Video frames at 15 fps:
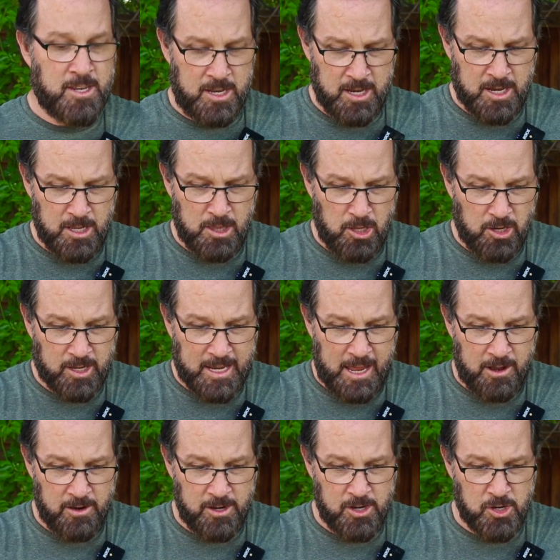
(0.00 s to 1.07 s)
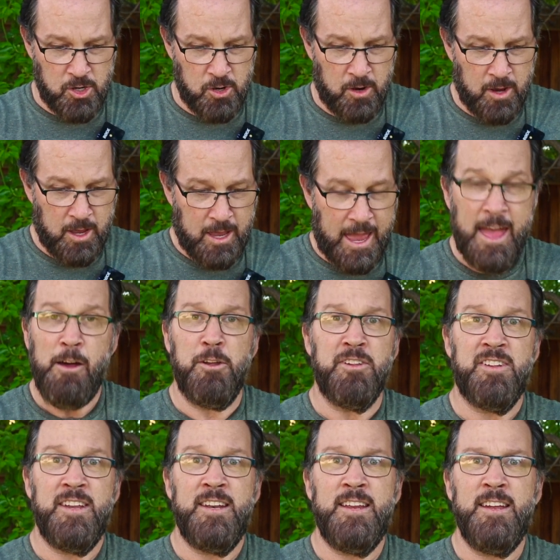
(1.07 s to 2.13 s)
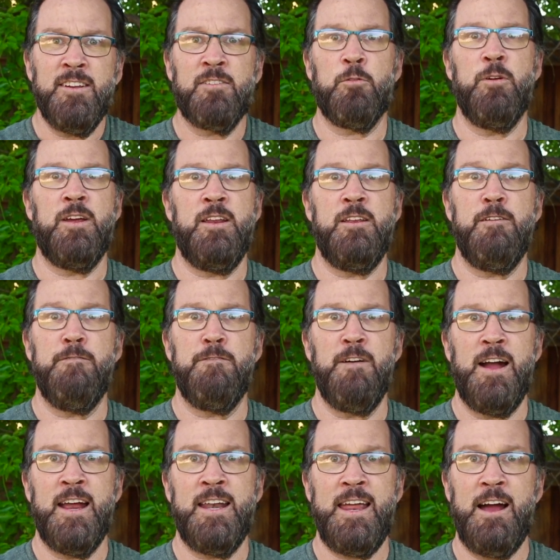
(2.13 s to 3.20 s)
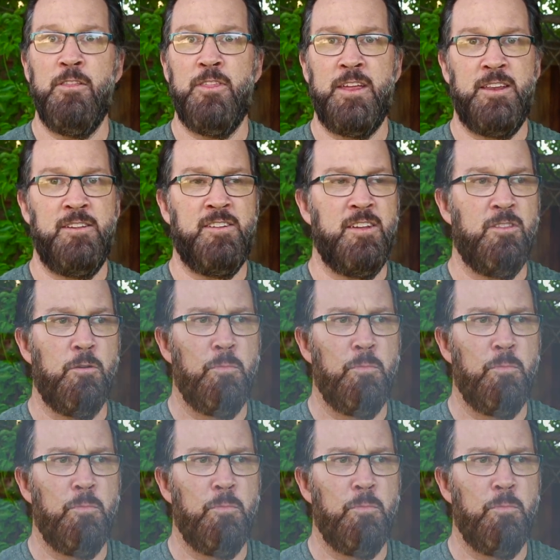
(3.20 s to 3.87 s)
you look down at your LCD screen and you find out that it's either